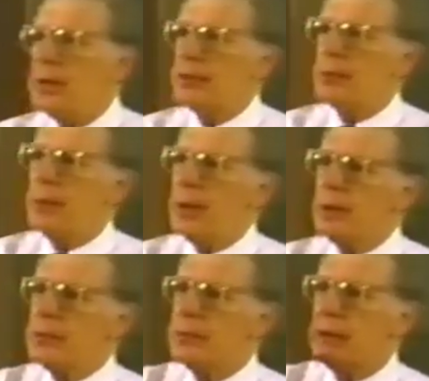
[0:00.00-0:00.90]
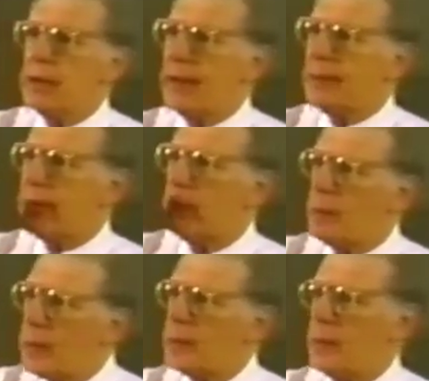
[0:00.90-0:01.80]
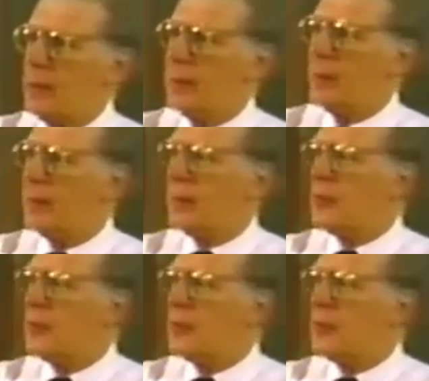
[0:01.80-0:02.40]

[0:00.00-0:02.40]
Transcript: Suppose we let the worker